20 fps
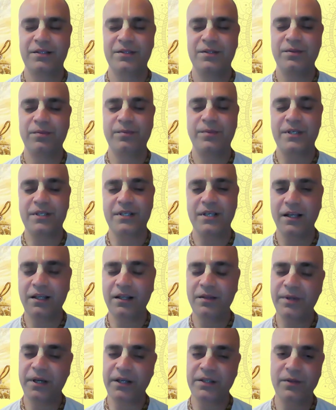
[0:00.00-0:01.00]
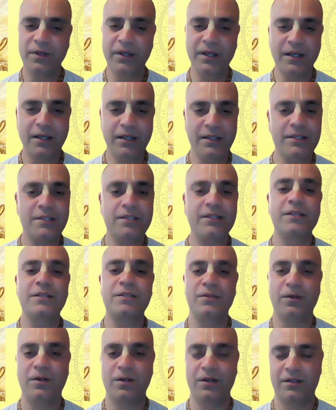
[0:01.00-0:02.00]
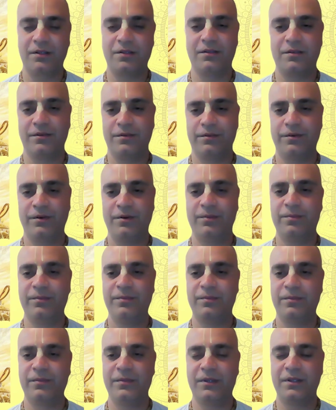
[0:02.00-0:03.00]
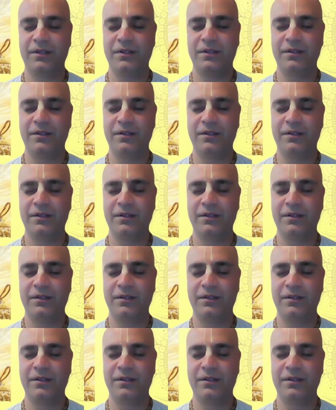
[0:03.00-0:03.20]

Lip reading: So prasadam actually cleanses this all from